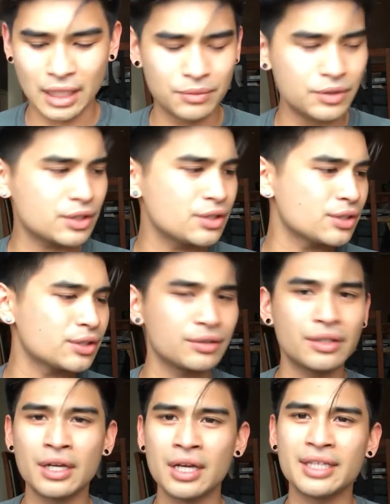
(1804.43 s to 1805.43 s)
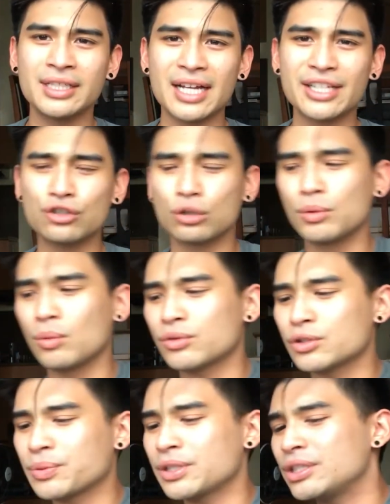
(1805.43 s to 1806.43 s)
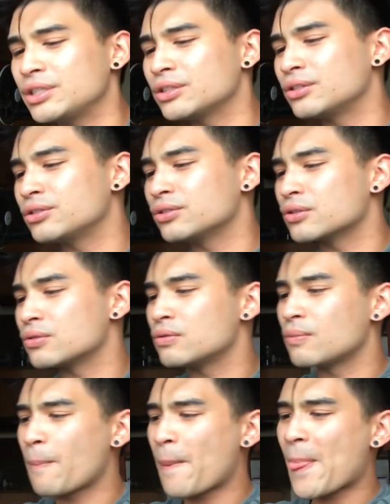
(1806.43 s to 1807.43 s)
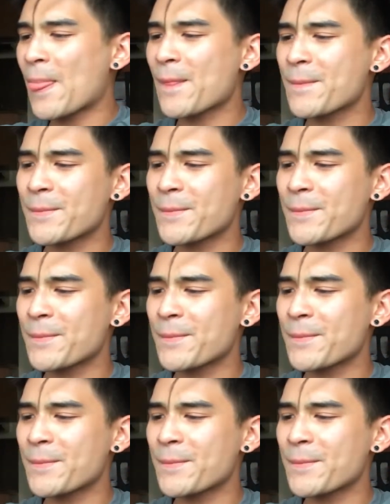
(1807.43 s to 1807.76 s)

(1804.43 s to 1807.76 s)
Man, that was good. Yakisoba one was pretty good too.